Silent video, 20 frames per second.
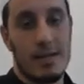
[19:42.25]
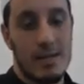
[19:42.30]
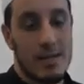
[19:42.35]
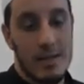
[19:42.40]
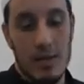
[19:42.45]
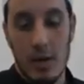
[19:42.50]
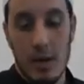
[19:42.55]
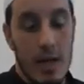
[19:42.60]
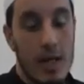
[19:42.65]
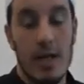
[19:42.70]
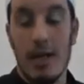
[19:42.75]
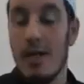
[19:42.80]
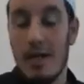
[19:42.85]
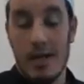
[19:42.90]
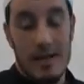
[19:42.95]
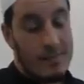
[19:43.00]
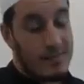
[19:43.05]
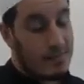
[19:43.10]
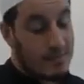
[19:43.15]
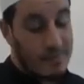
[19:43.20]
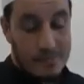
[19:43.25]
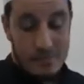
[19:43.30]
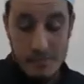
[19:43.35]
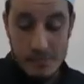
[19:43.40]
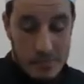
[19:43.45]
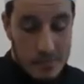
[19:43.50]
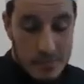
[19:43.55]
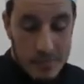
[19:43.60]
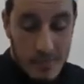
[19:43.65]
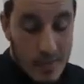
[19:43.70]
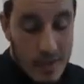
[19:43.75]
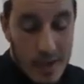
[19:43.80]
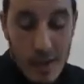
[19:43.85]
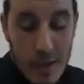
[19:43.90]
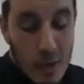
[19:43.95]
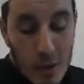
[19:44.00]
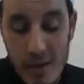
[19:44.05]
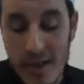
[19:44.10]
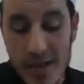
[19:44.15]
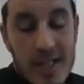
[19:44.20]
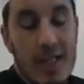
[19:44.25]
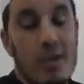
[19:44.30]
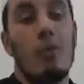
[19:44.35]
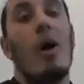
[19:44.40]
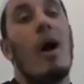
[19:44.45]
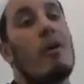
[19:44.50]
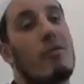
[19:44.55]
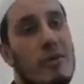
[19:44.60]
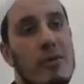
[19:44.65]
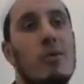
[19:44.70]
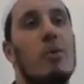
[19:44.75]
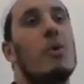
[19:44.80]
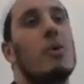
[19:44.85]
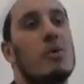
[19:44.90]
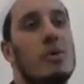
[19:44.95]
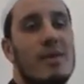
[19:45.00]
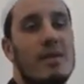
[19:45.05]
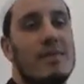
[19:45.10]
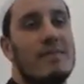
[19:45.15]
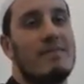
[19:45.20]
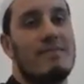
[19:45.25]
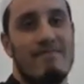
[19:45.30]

You know, honestly, what a reward.